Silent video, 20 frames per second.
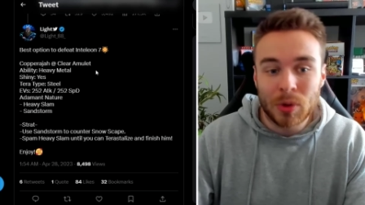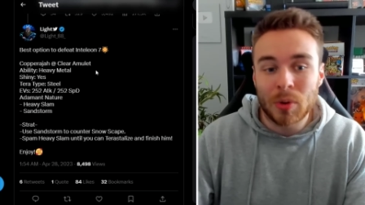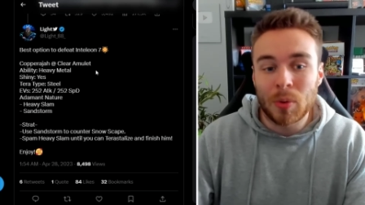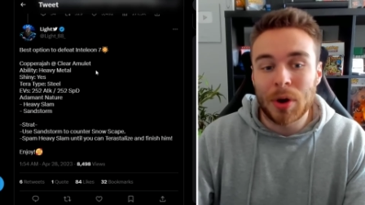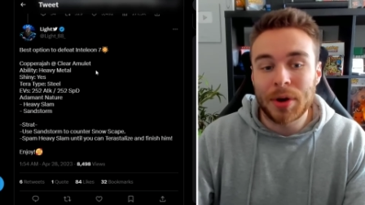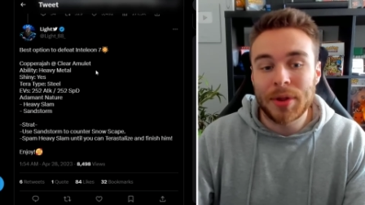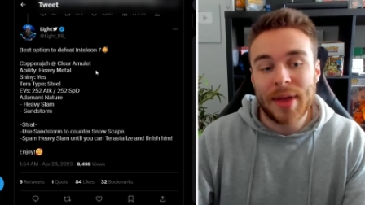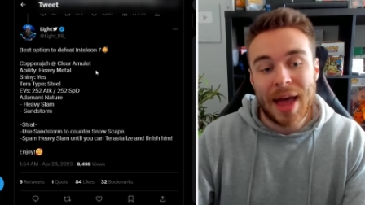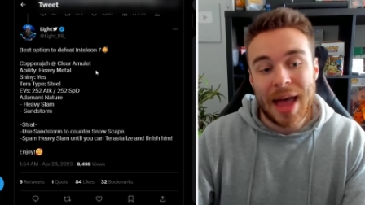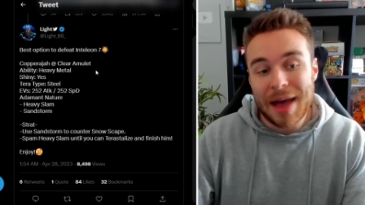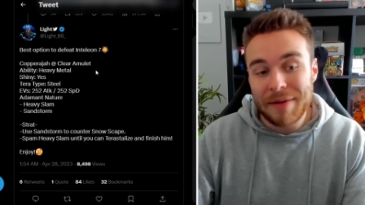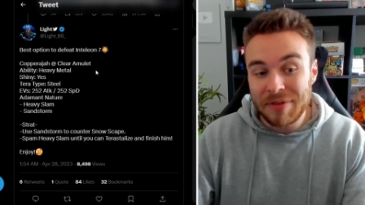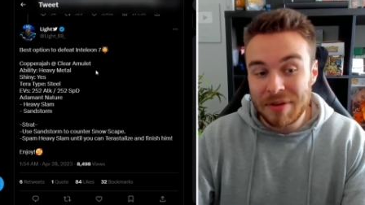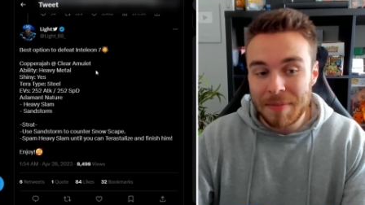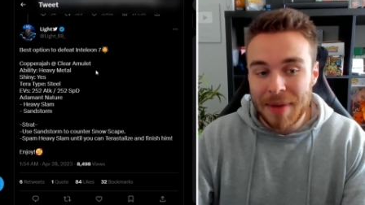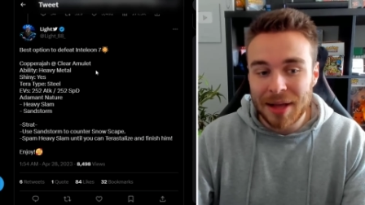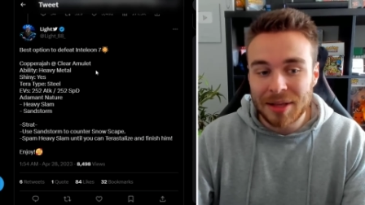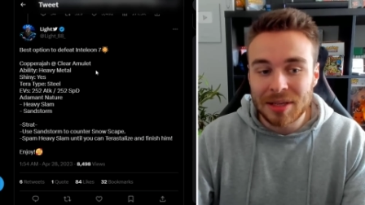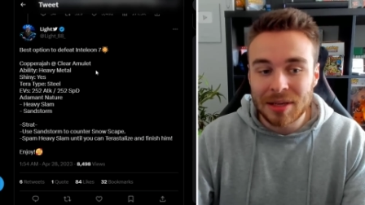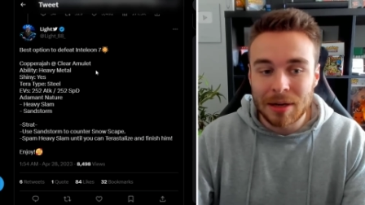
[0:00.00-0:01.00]
You want the heavy
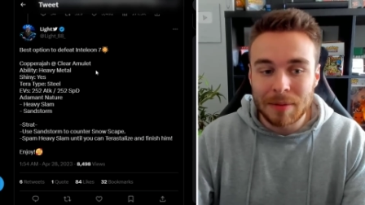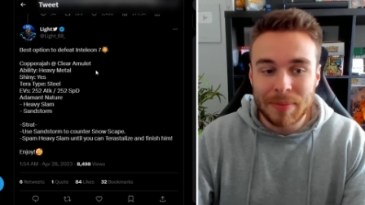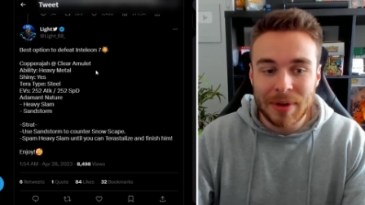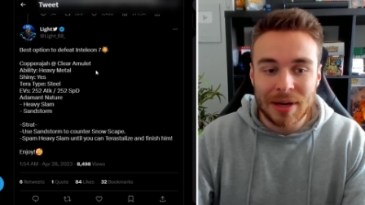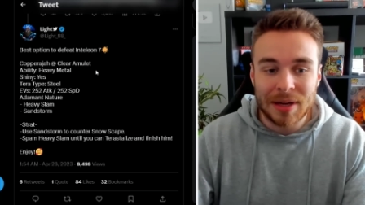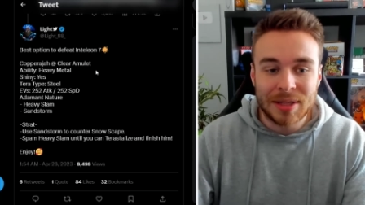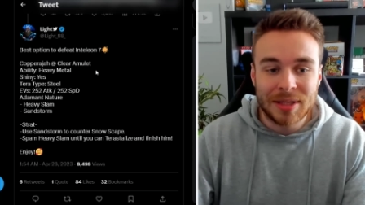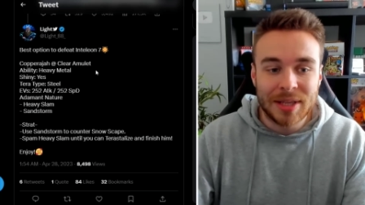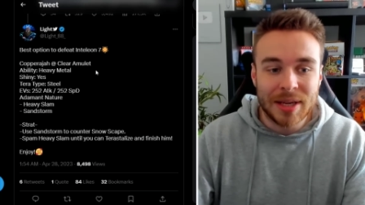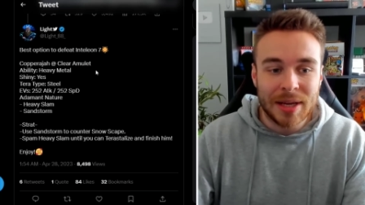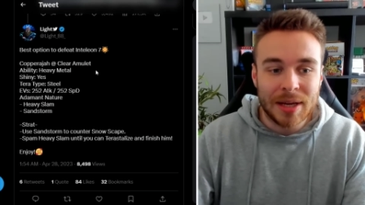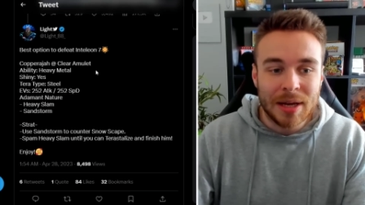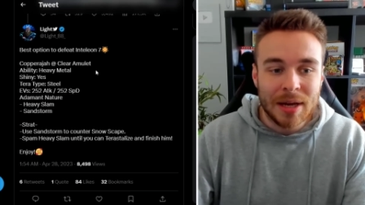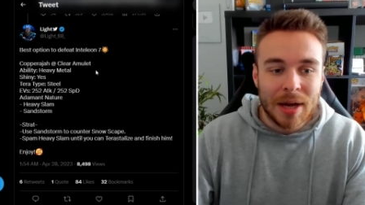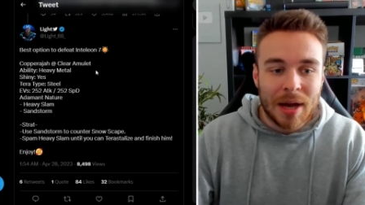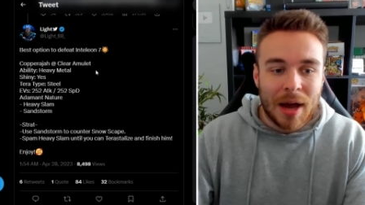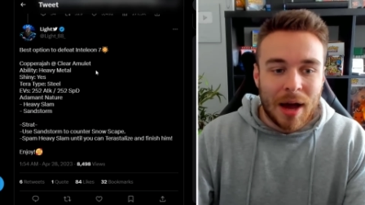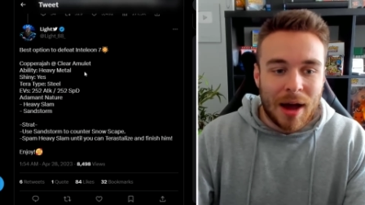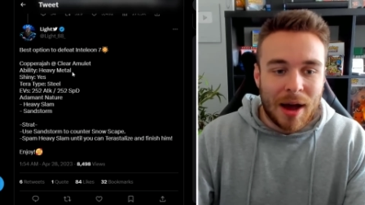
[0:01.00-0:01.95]
metal ability.